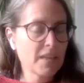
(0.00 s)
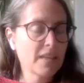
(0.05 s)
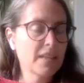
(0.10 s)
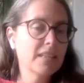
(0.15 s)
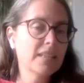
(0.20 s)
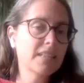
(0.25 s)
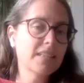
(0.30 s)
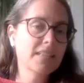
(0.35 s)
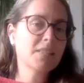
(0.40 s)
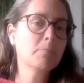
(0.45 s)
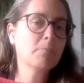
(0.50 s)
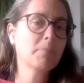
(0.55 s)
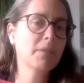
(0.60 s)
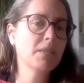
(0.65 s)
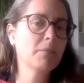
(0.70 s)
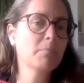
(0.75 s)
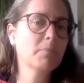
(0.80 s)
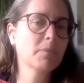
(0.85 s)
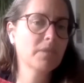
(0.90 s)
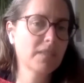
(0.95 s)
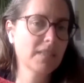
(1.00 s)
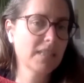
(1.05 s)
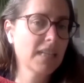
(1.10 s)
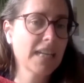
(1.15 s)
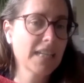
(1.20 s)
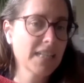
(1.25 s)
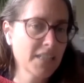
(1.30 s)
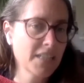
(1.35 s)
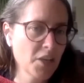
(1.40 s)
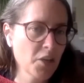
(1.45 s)
it is people that
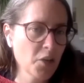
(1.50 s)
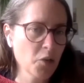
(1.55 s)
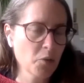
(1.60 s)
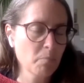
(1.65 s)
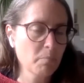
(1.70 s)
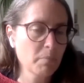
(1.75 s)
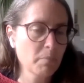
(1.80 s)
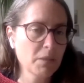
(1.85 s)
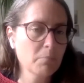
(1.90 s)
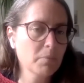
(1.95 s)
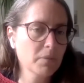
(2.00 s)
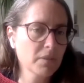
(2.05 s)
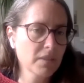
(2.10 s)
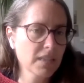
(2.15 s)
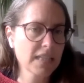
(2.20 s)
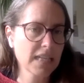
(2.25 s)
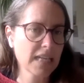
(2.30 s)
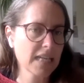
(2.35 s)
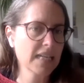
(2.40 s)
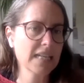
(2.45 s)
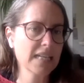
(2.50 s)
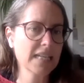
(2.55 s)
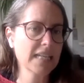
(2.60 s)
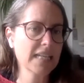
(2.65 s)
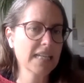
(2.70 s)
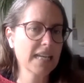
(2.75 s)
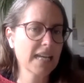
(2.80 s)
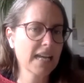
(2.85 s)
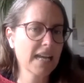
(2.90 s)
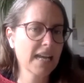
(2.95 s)
I know, people that
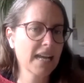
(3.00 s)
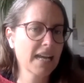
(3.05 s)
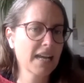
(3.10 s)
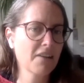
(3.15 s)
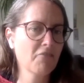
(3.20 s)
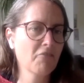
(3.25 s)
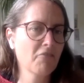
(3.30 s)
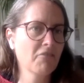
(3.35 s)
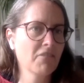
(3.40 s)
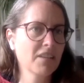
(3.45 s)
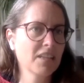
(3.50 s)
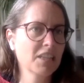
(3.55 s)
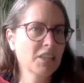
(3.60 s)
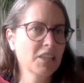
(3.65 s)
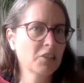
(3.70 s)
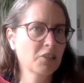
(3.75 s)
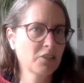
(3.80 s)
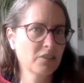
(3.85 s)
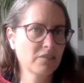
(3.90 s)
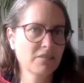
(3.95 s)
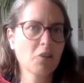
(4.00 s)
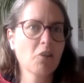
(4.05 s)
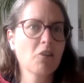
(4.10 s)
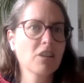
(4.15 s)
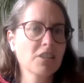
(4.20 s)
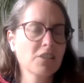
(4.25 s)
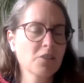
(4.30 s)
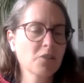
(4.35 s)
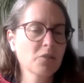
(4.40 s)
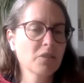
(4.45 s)
I have
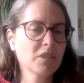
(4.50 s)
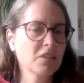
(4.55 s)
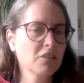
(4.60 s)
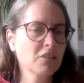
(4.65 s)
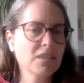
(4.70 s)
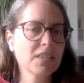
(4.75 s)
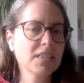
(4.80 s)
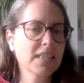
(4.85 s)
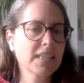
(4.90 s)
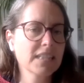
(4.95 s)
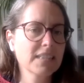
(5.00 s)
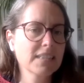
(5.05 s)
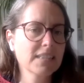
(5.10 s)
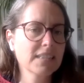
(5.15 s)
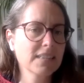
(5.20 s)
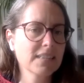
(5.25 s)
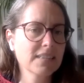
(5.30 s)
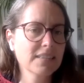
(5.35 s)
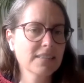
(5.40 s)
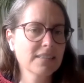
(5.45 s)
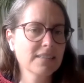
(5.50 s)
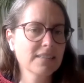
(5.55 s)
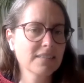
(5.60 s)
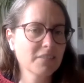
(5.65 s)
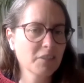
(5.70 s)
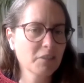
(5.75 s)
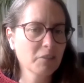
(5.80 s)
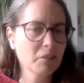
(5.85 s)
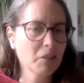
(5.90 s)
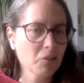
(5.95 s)
talked to and contacted, and
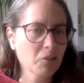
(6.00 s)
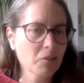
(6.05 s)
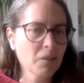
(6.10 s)
you know,